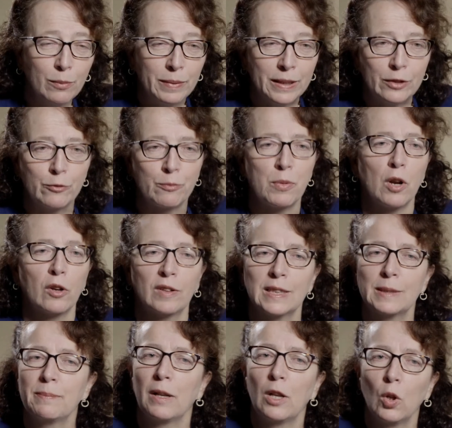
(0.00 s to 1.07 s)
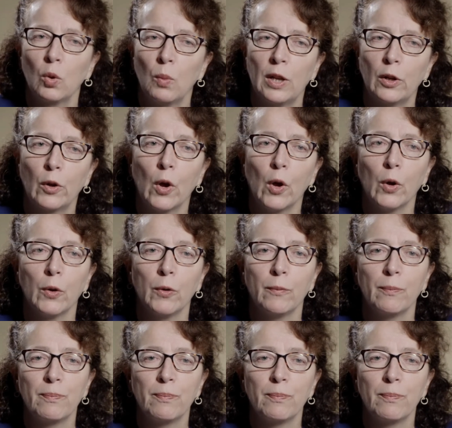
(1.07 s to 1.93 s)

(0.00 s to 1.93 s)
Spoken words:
bit of progress, but a long way to go.